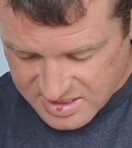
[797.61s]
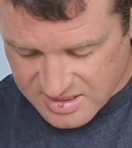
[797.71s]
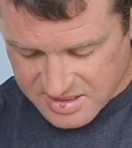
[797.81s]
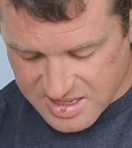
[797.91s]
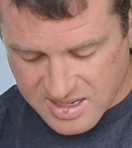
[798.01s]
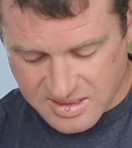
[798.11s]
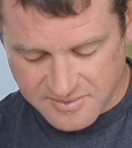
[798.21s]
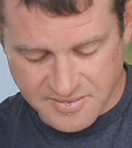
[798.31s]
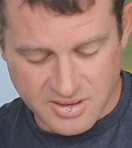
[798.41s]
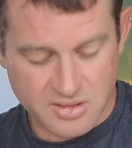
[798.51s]
And then the
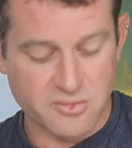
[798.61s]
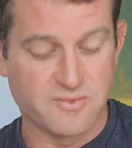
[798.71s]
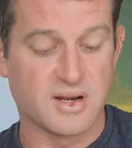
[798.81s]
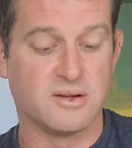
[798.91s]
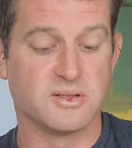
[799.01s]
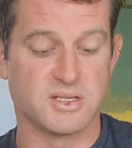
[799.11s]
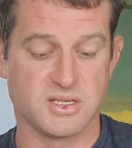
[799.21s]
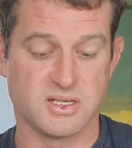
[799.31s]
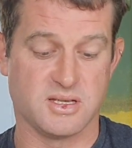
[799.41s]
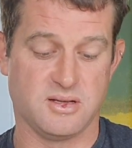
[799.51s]
final
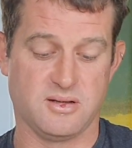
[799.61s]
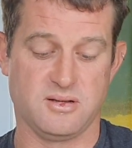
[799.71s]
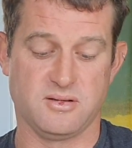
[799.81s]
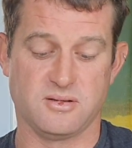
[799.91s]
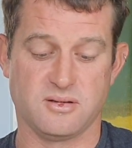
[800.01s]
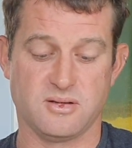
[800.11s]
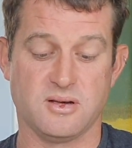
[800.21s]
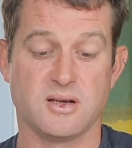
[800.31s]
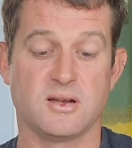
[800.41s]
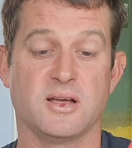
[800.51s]
floats
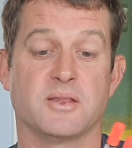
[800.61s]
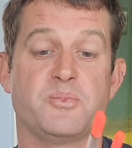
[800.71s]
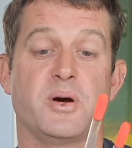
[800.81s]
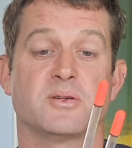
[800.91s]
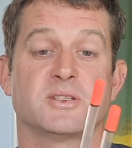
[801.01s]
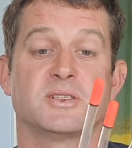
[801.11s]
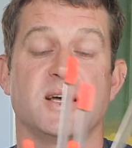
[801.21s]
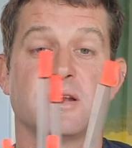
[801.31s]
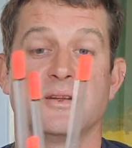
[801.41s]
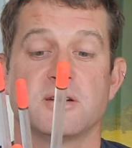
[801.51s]
are like the bog
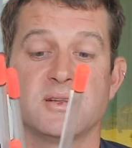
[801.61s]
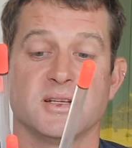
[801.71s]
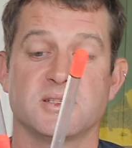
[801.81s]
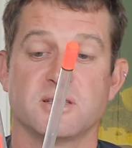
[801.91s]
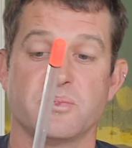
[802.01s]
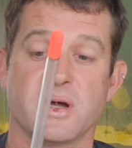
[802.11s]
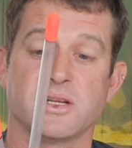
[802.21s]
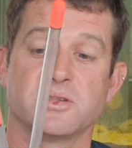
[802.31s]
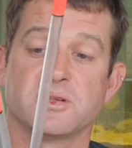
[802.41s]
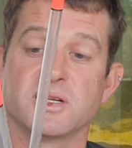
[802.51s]
standard. These are the
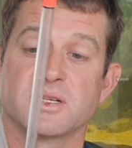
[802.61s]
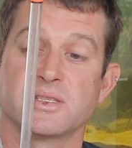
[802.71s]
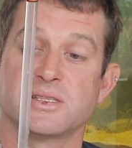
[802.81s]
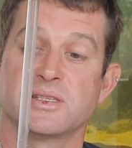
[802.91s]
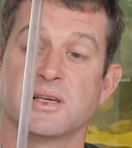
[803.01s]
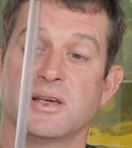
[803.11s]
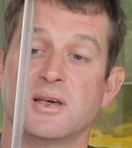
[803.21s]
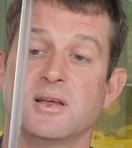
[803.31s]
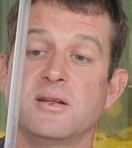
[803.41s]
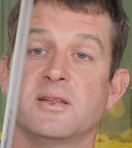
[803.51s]
Matrix,
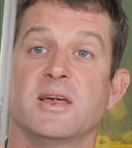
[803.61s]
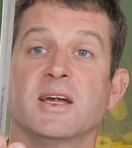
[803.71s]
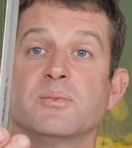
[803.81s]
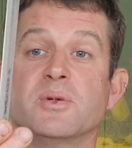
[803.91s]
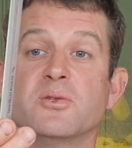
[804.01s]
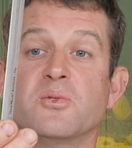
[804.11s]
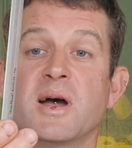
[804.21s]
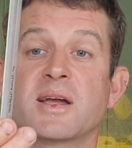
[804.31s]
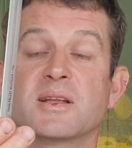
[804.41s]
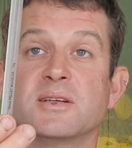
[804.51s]
like the 8mm
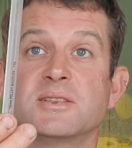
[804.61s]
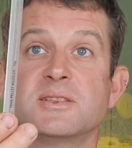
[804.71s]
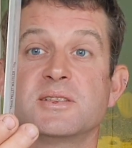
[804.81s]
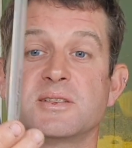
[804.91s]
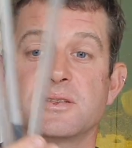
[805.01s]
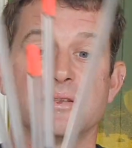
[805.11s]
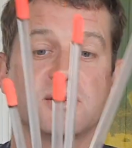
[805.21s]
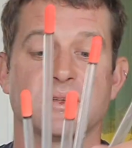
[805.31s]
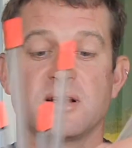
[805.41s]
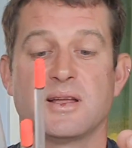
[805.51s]
Wagglers,
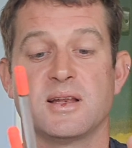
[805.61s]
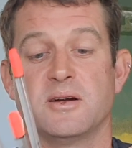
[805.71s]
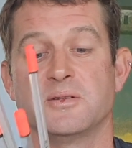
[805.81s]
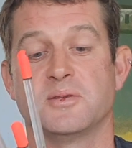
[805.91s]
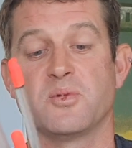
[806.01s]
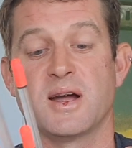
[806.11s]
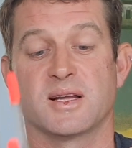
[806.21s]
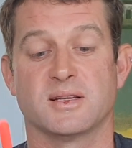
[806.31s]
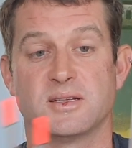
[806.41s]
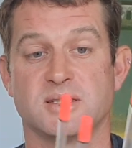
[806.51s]
clear loaded
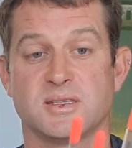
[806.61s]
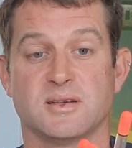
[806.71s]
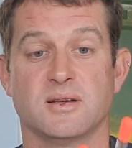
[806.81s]
Wagglers.